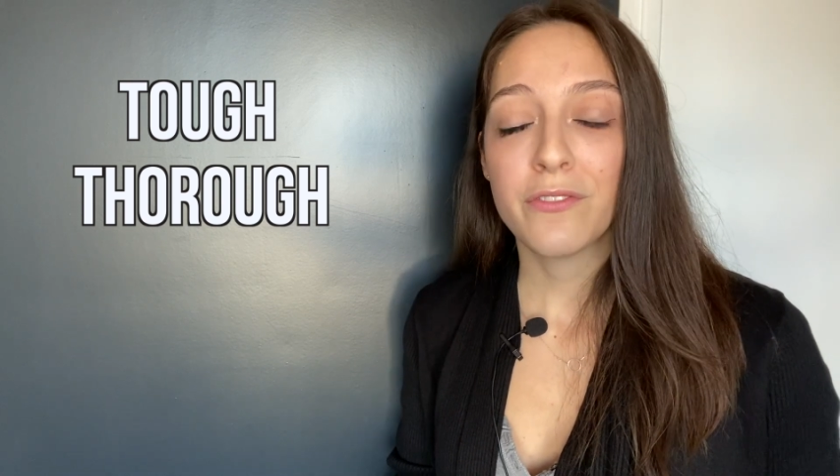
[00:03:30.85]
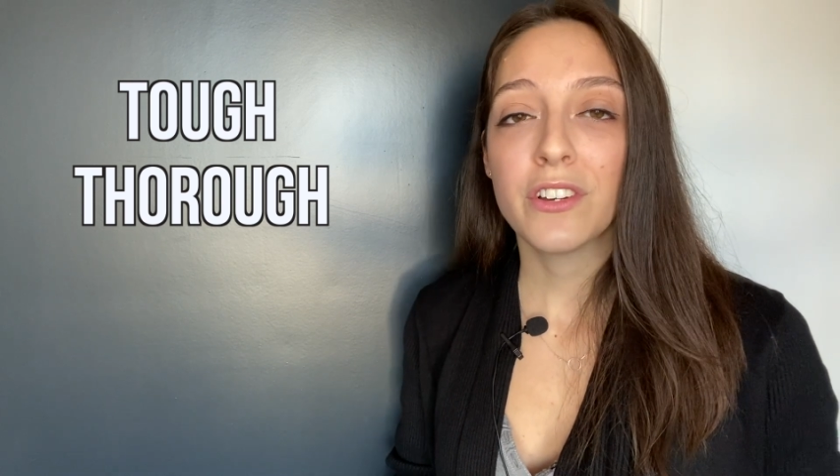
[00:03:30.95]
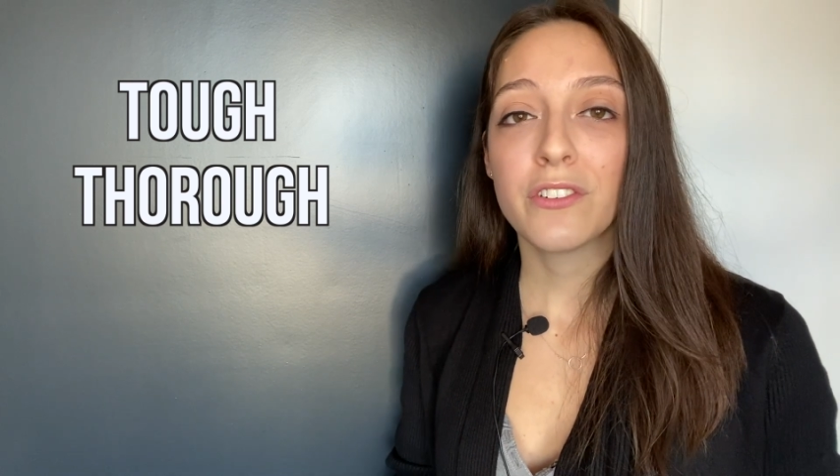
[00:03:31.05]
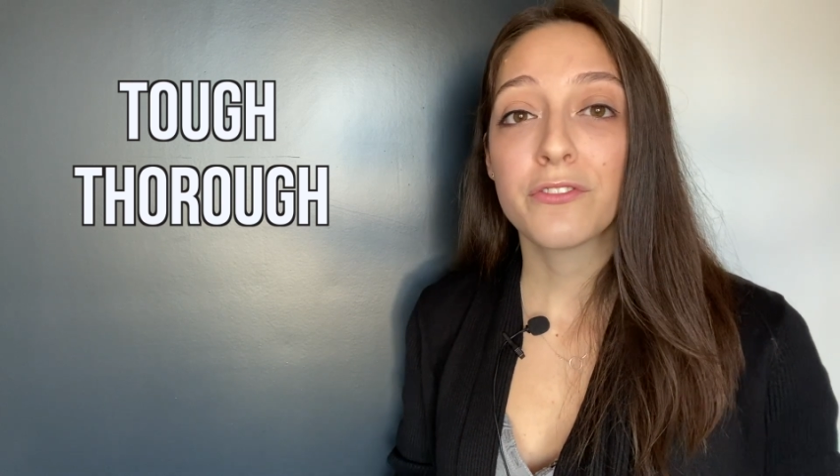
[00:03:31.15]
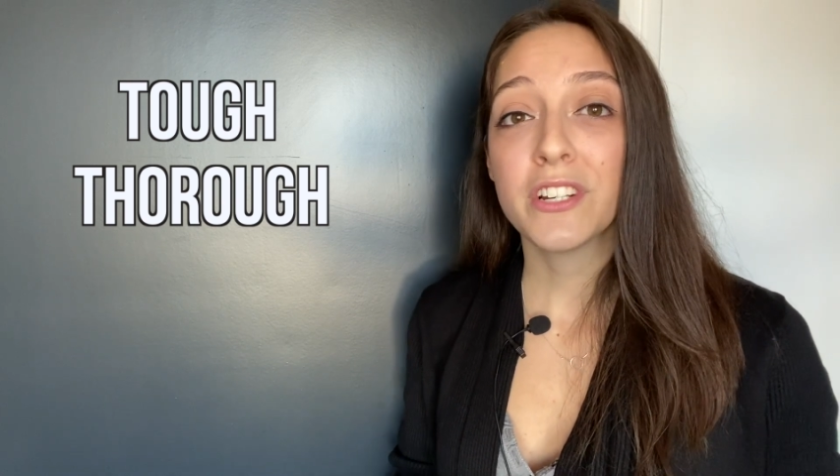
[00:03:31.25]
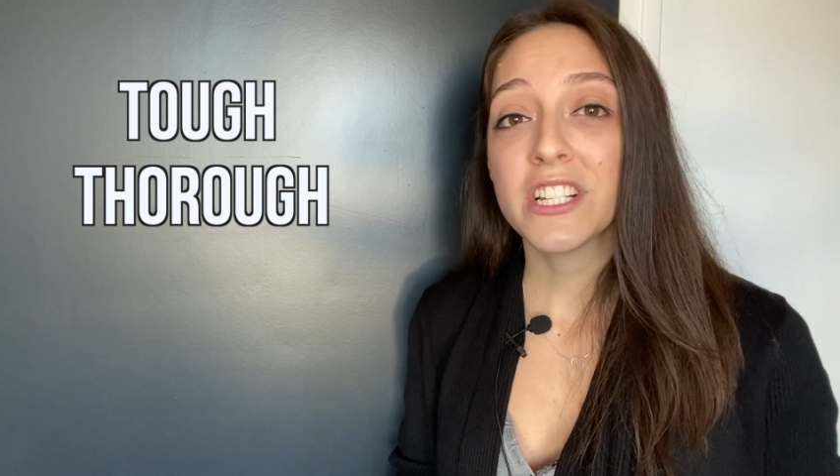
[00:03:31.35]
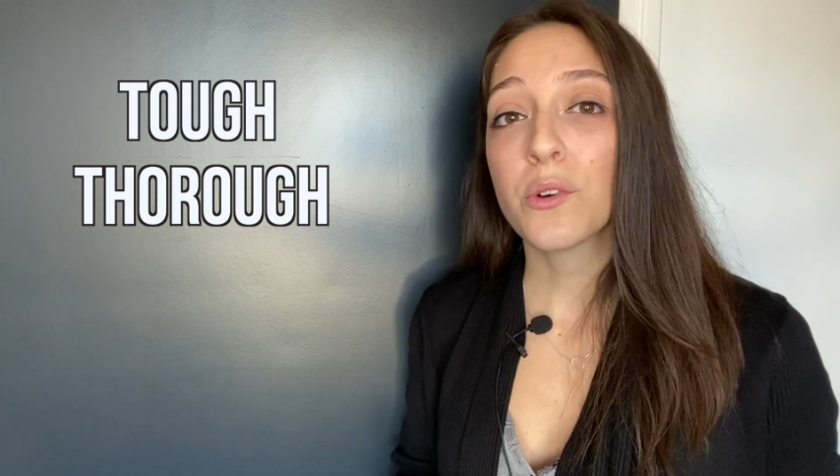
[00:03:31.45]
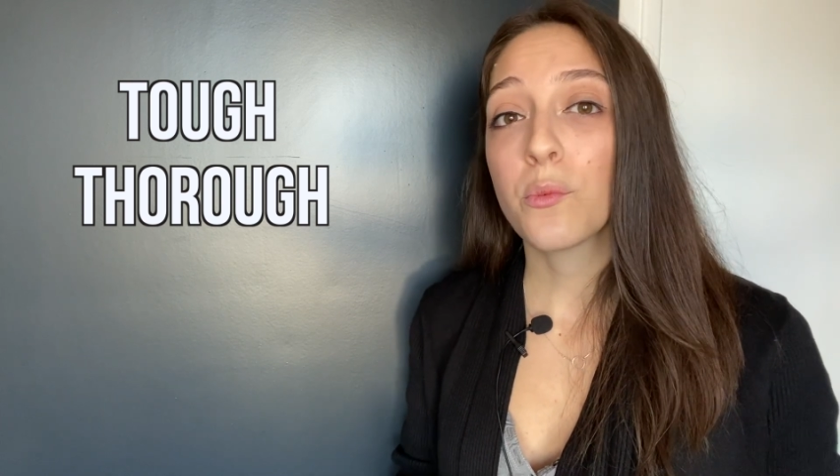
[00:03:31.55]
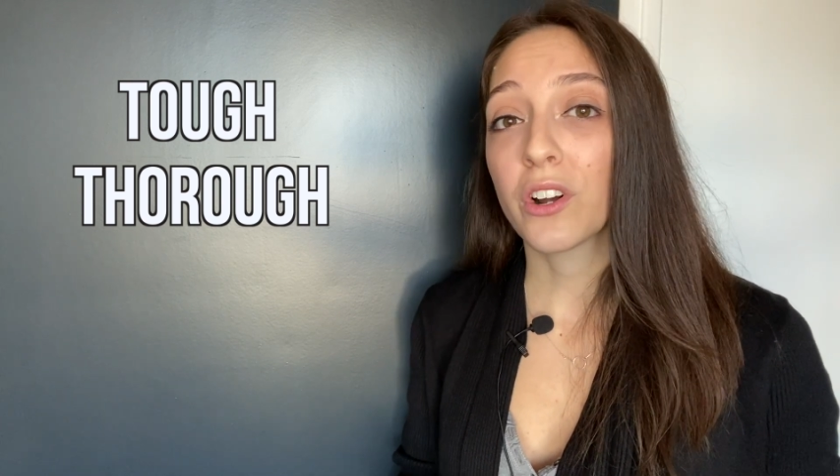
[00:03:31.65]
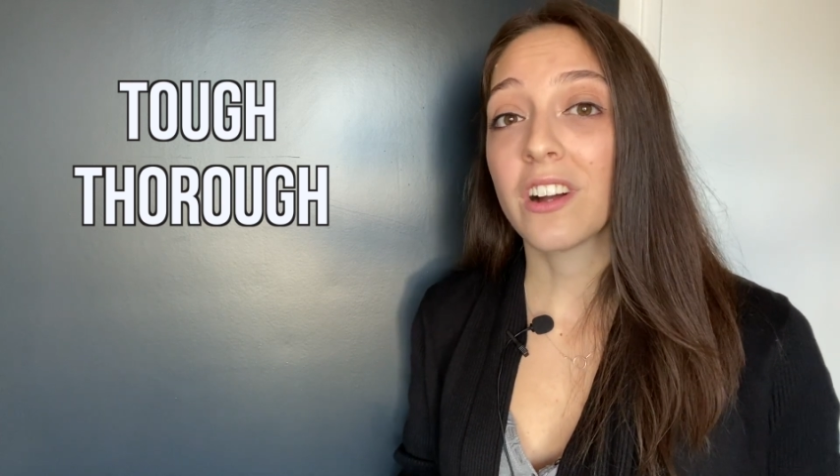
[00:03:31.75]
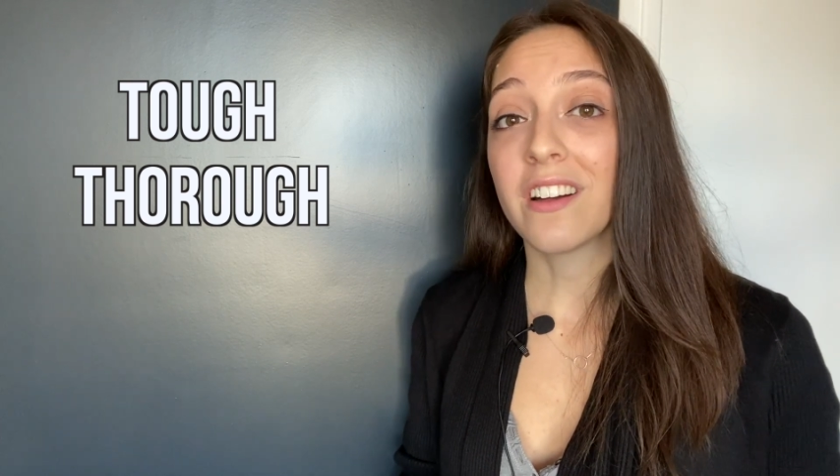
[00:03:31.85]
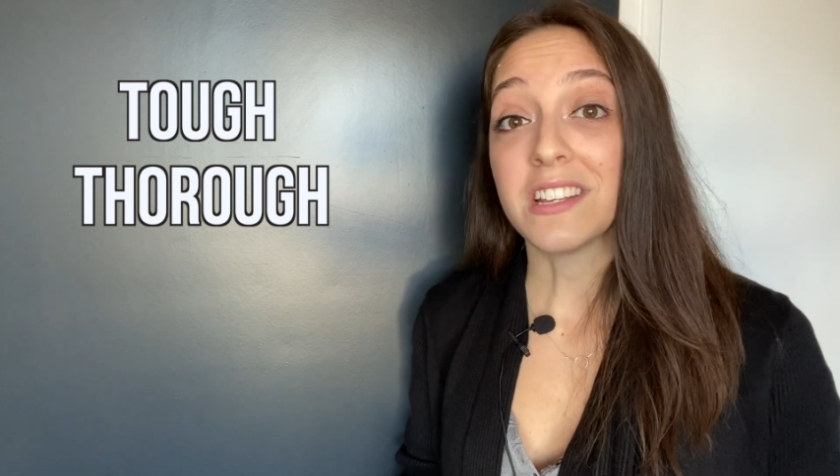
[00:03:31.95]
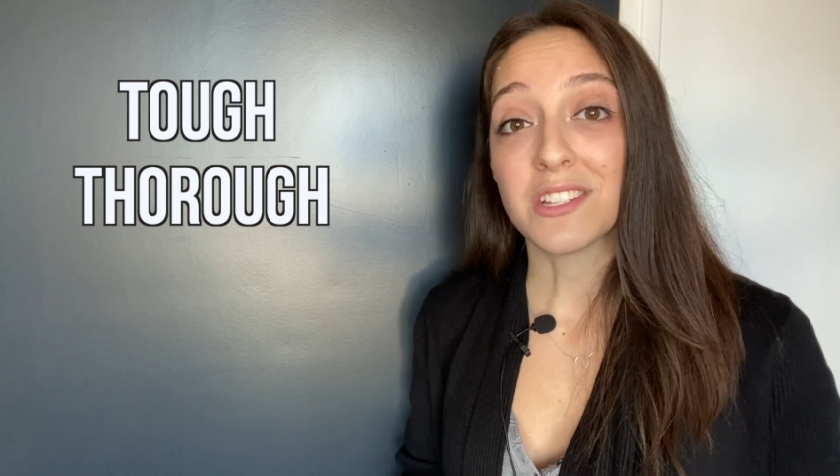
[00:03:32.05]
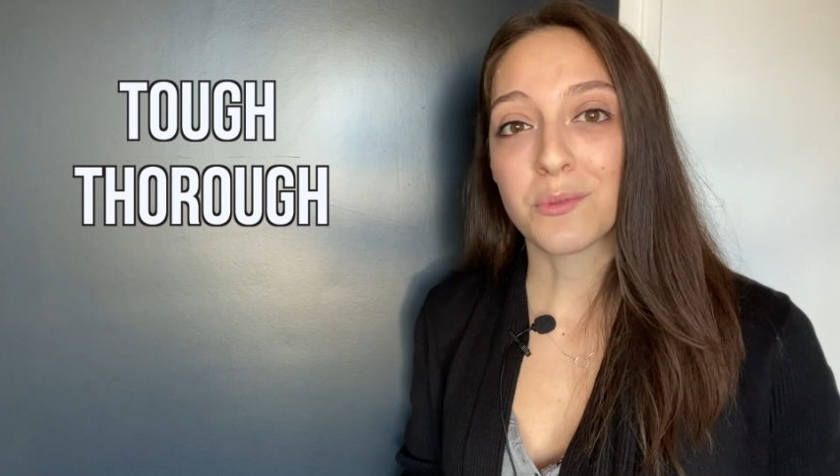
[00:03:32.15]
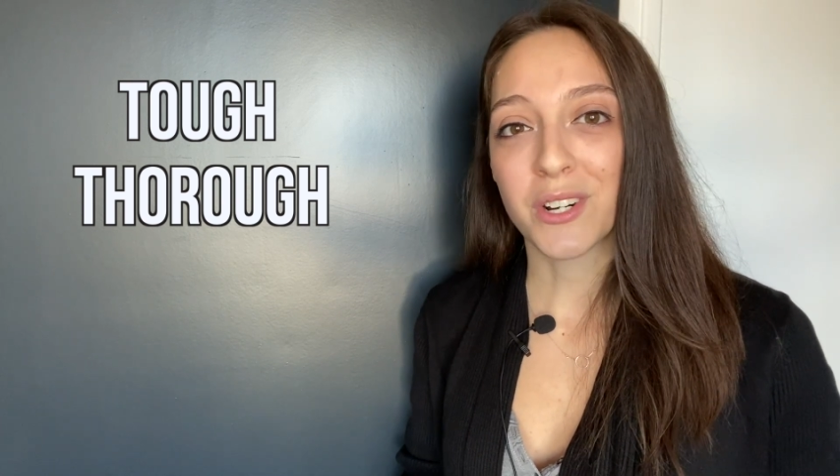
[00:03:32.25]
feel free to work on
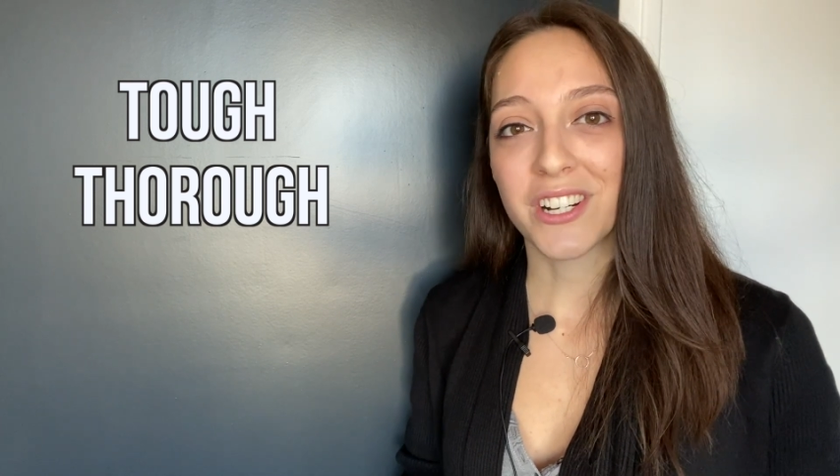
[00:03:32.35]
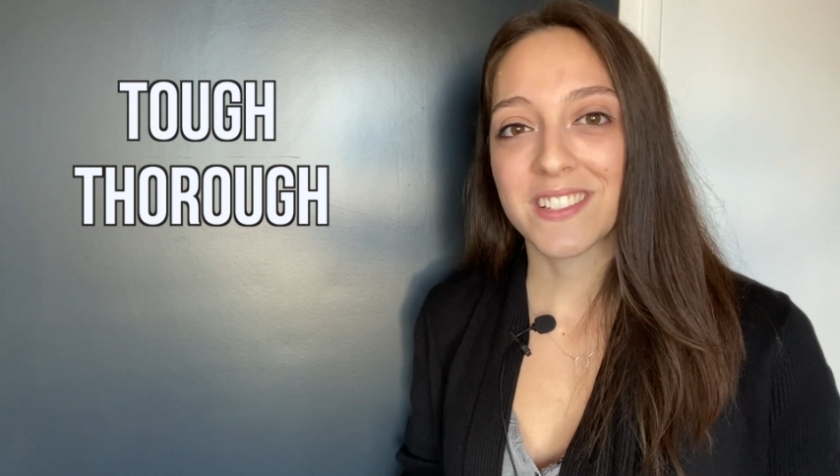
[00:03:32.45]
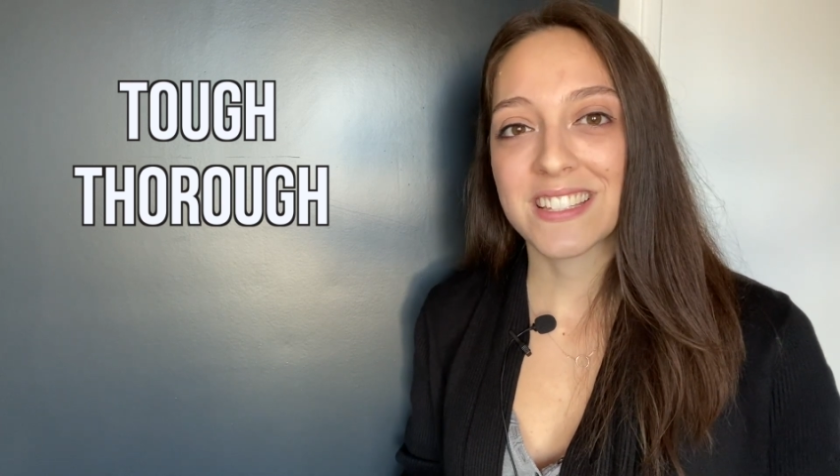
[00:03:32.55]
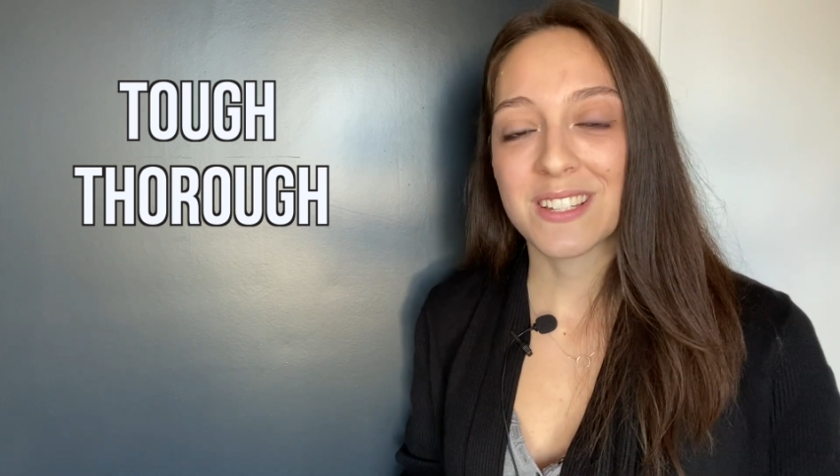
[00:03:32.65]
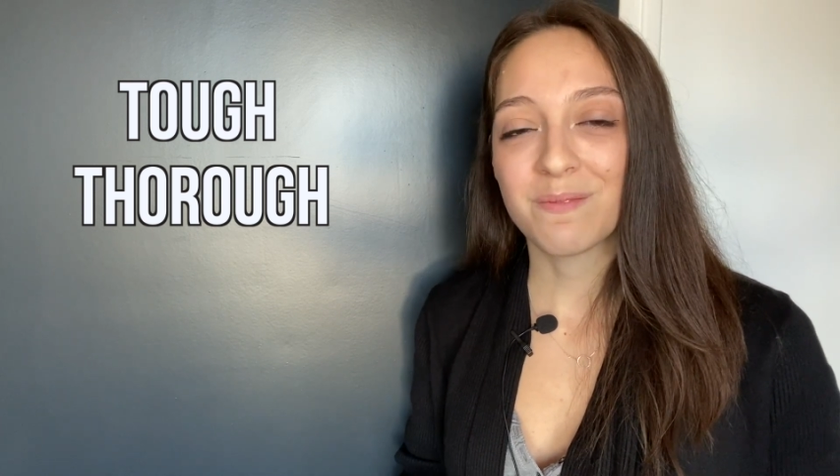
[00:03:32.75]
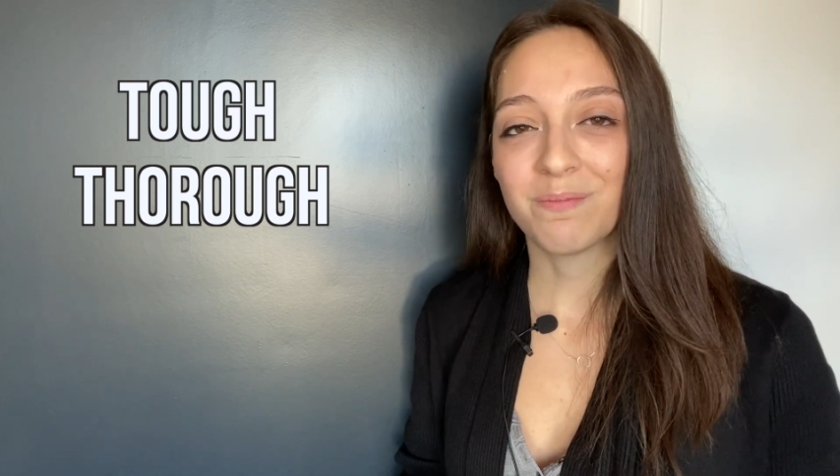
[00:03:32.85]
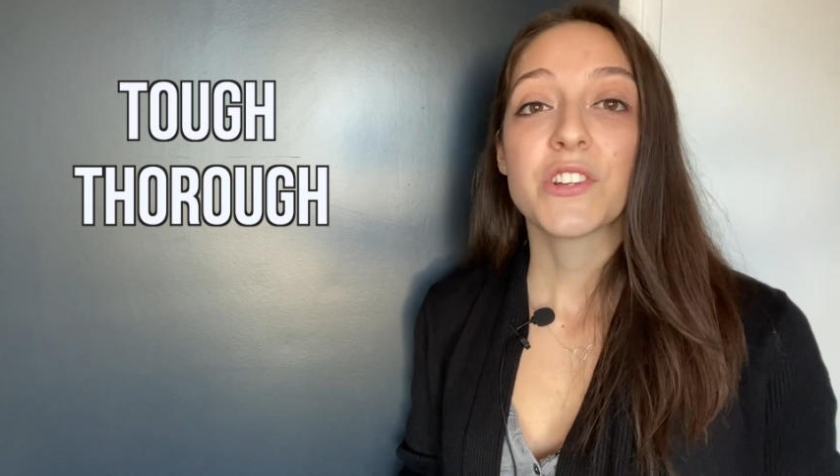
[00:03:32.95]
these words.